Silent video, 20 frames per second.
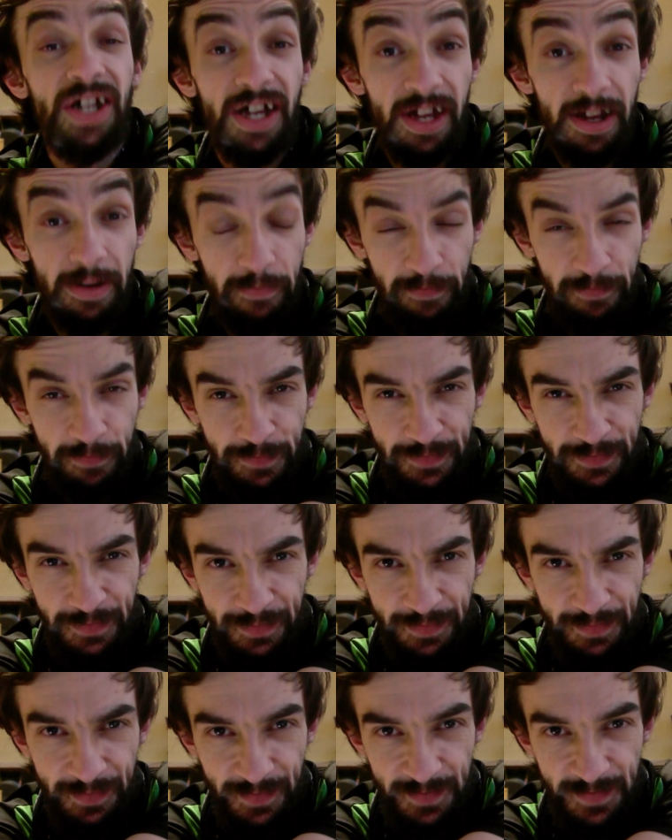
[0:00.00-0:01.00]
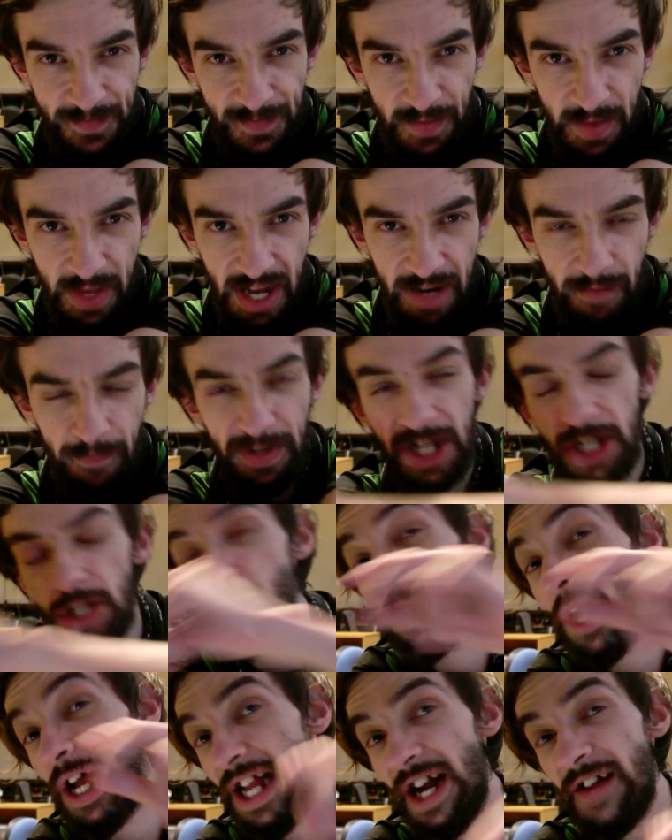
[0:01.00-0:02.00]
here, because
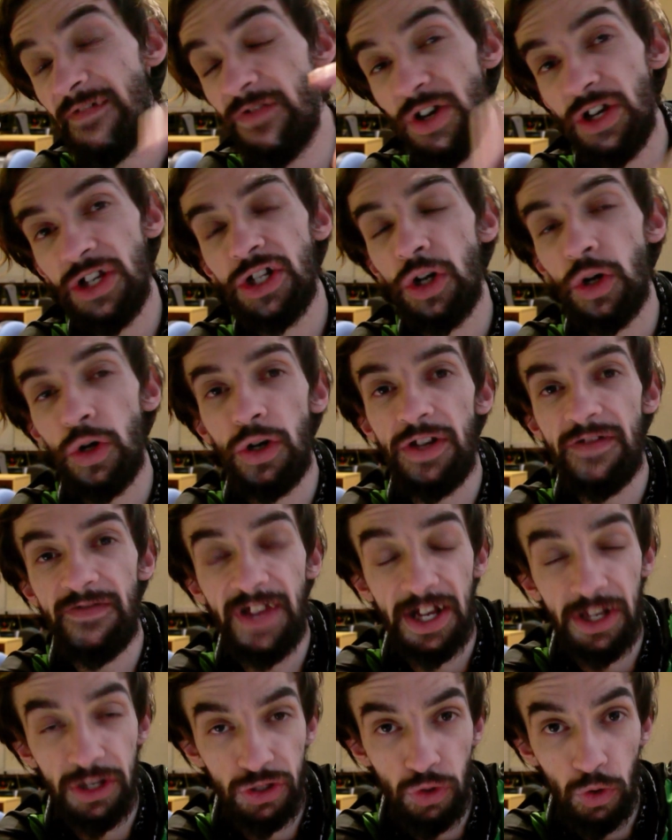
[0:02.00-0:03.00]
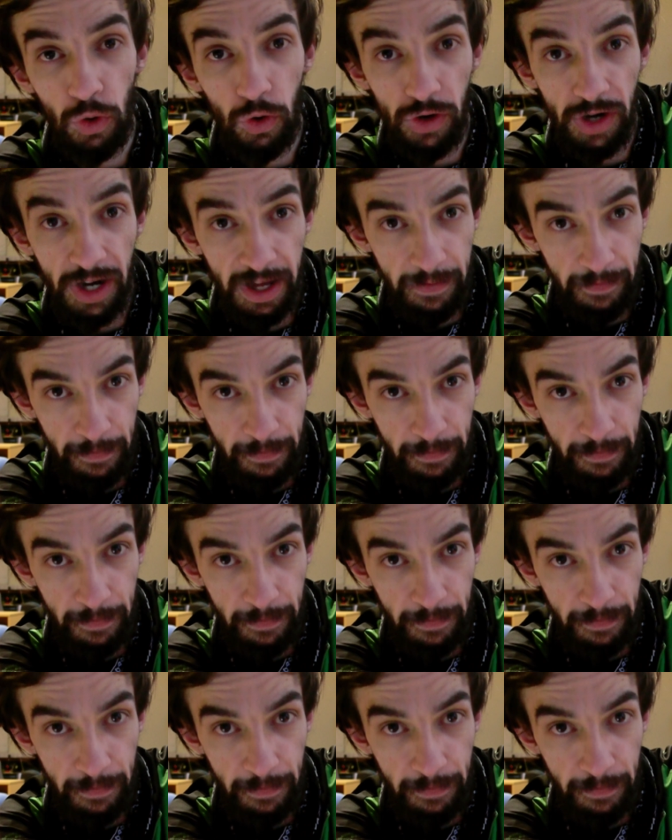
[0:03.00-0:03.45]
when I first heard of that story,